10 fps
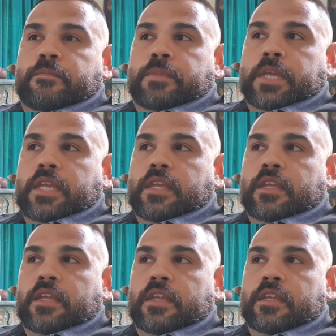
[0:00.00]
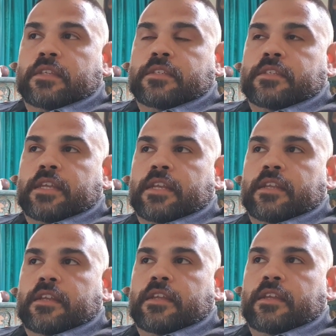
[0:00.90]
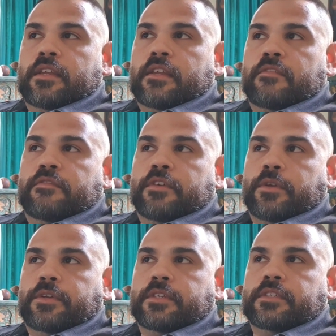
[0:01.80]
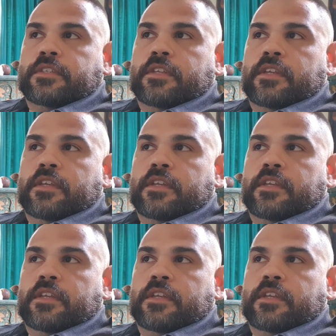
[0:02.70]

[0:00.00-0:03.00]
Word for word: be centered and focused